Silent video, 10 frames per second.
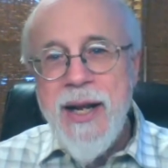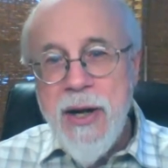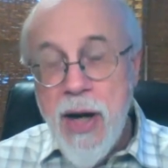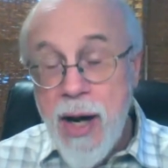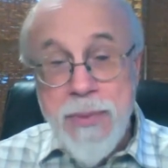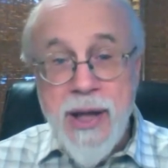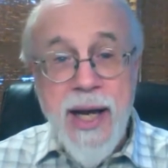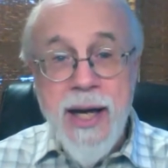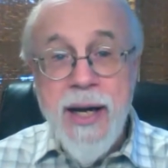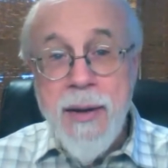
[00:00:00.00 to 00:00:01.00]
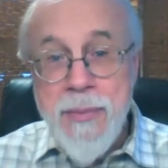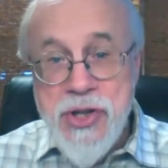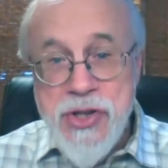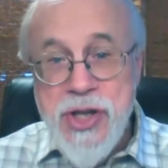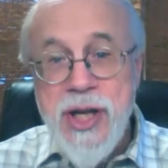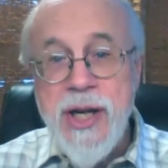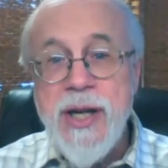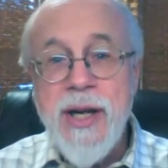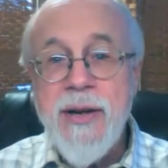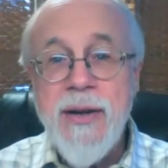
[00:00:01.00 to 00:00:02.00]
complicated
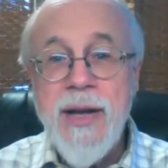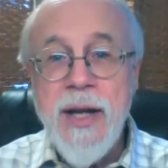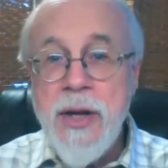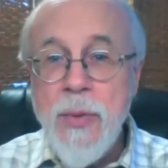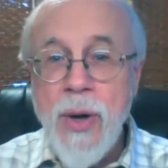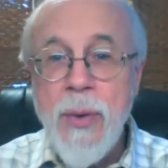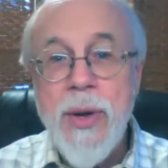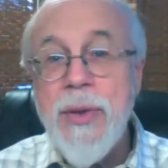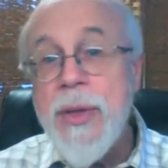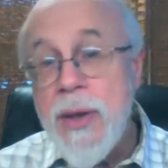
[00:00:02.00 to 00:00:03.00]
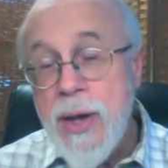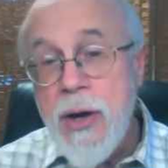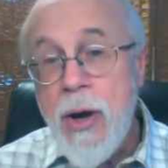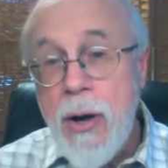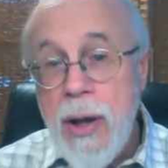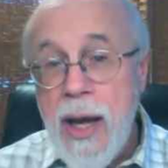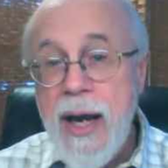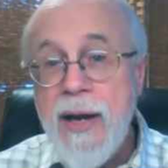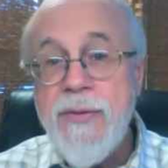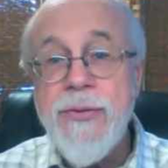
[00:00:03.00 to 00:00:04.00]
machine that you work with. They all
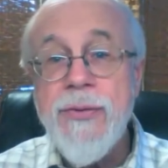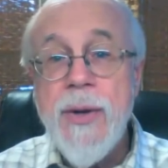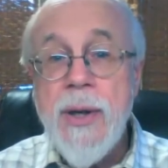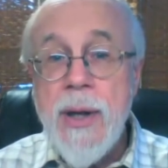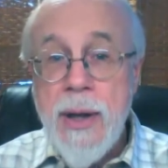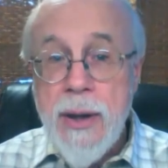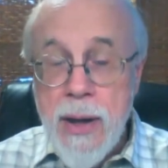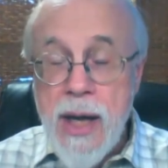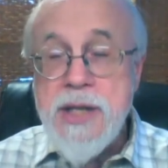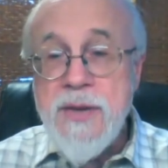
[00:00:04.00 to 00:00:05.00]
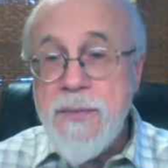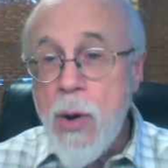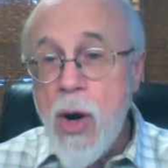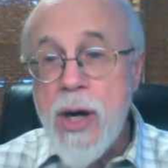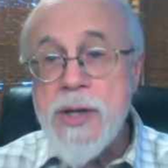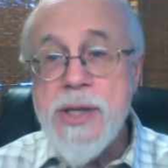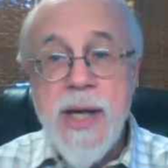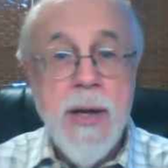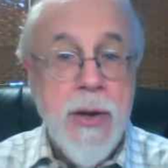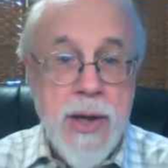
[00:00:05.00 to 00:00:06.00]
have lots of parts
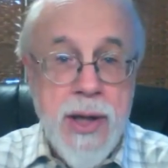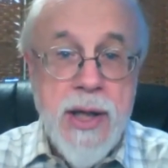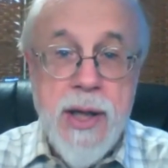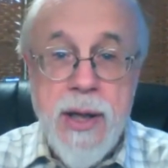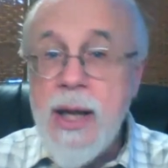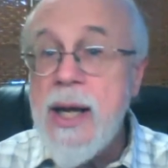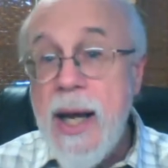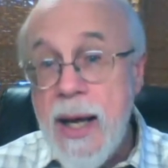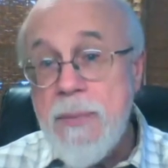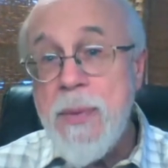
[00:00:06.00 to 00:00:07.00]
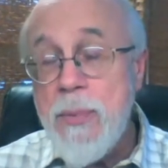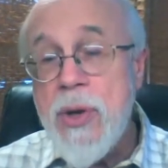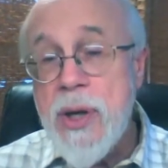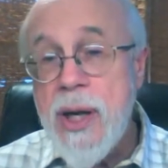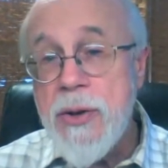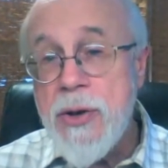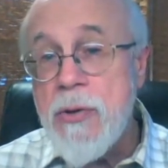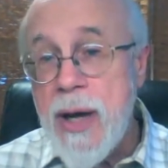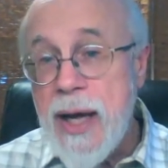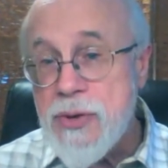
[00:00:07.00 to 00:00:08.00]
that are needed. They can't be put together
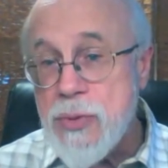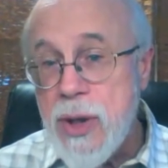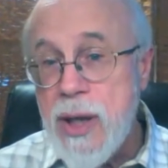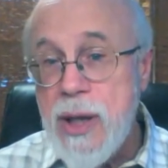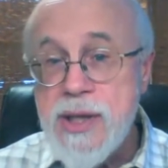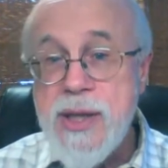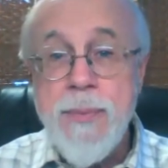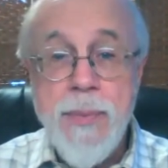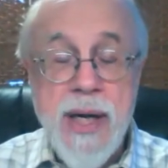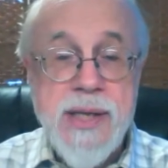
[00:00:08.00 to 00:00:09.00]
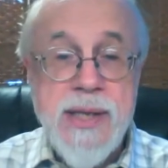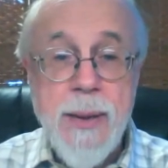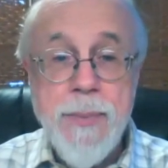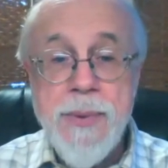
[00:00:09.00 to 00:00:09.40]
gradually, step by step.